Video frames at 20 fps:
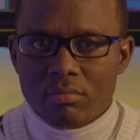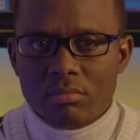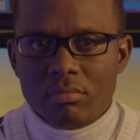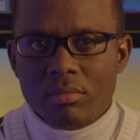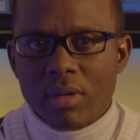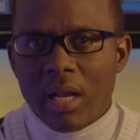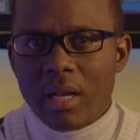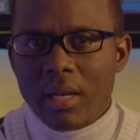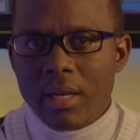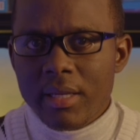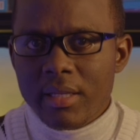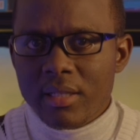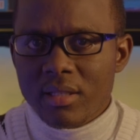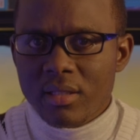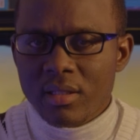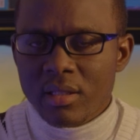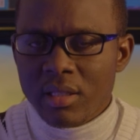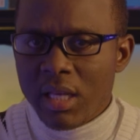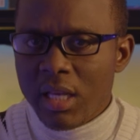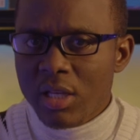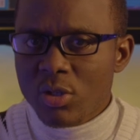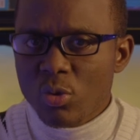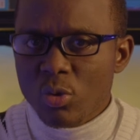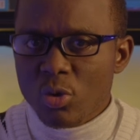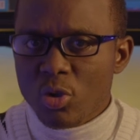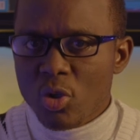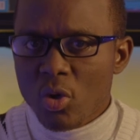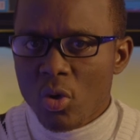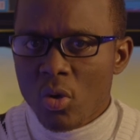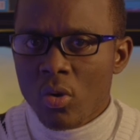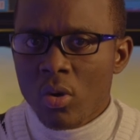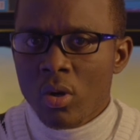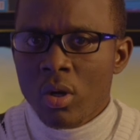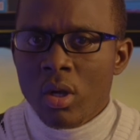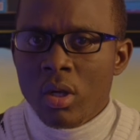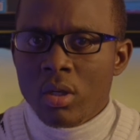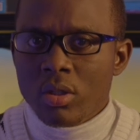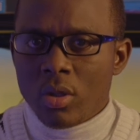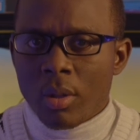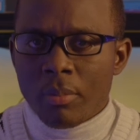at least they should show
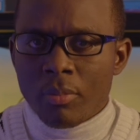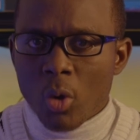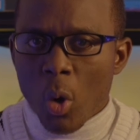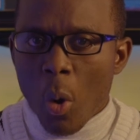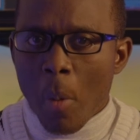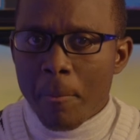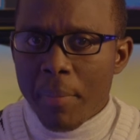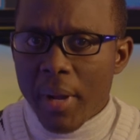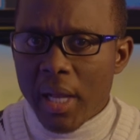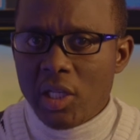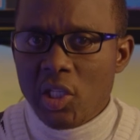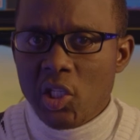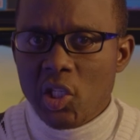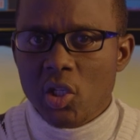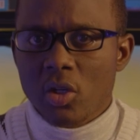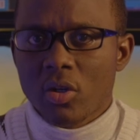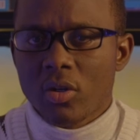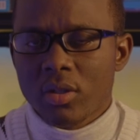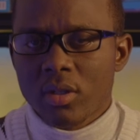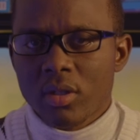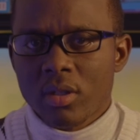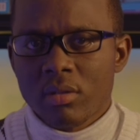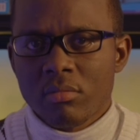some compassion